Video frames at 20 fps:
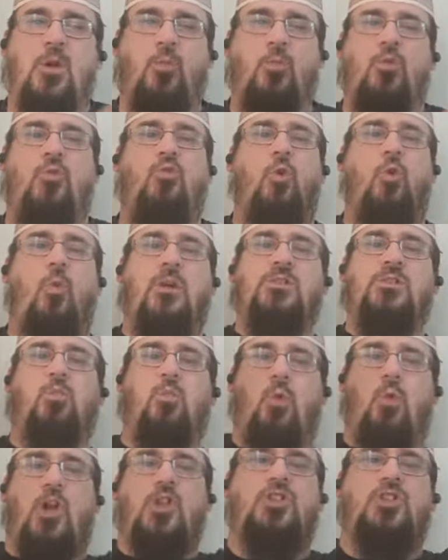We're always
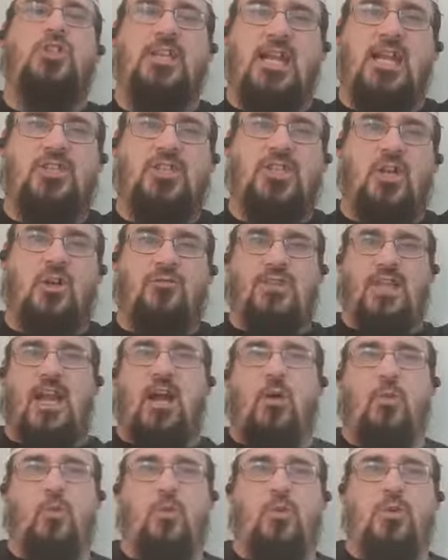watching ourselves
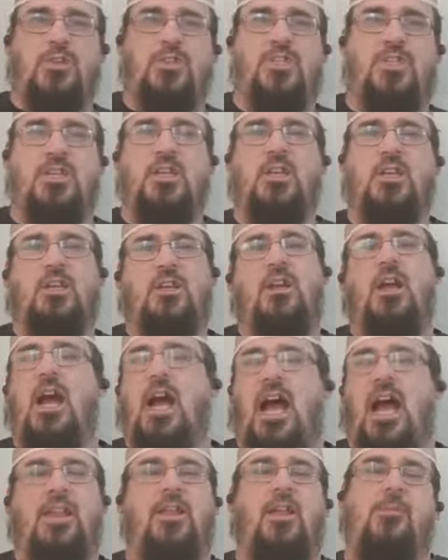outwards,
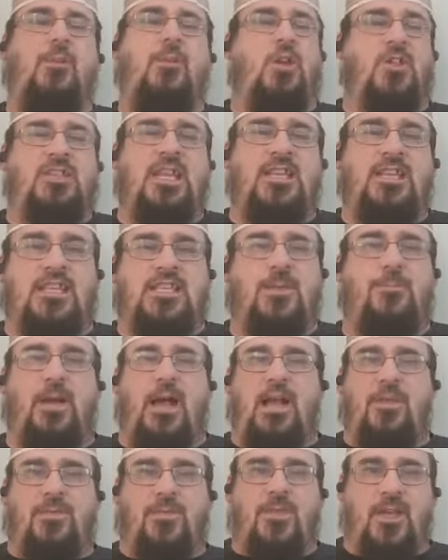and I'm not saying that's a
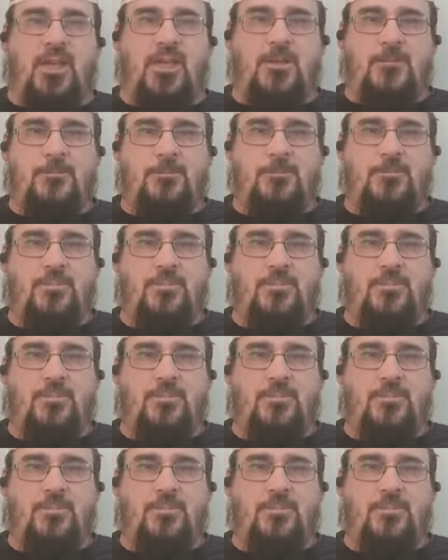bad thing.